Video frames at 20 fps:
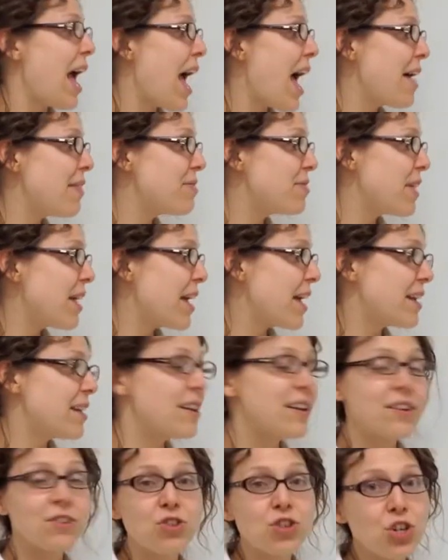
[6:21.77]
and then
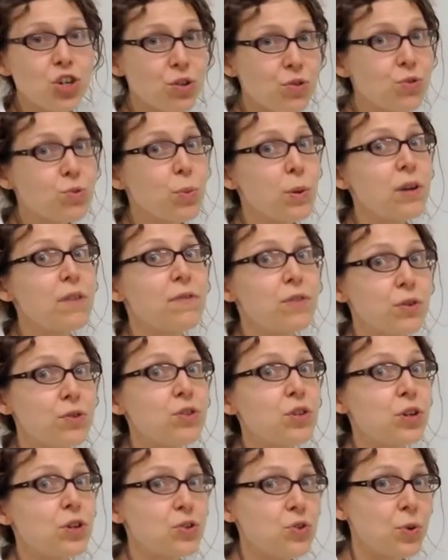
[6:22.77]
choose one of
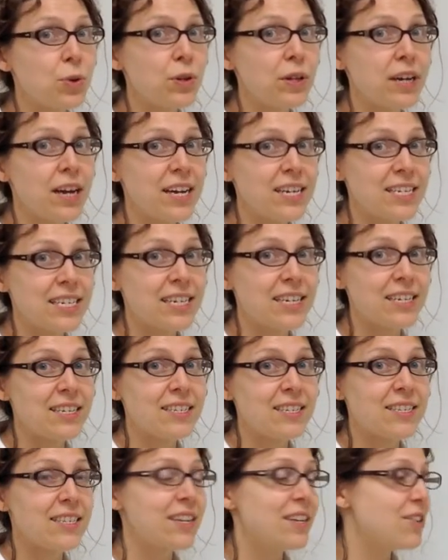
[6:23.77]
those controlling
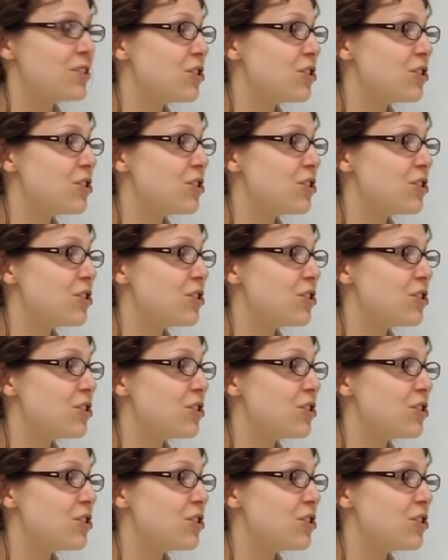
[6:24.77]
ideas